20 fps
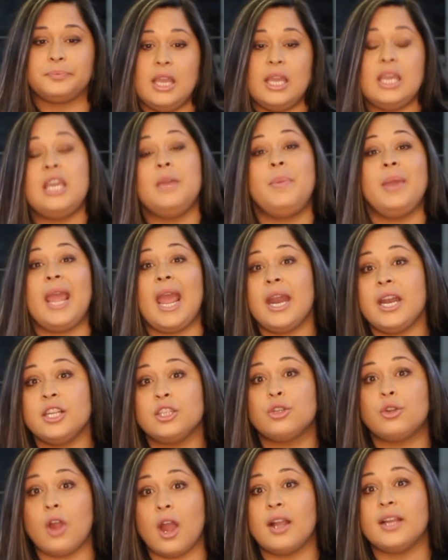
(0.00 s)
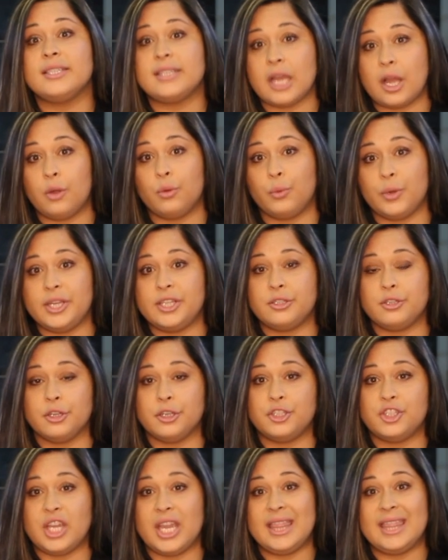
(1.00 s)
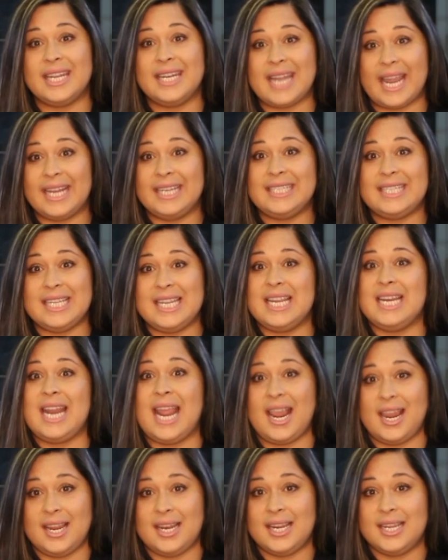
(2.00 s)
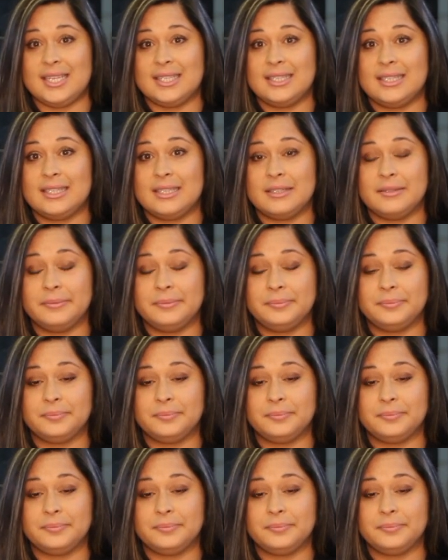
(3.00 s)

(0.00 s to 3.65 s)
He began his crocodile research in the 1980s,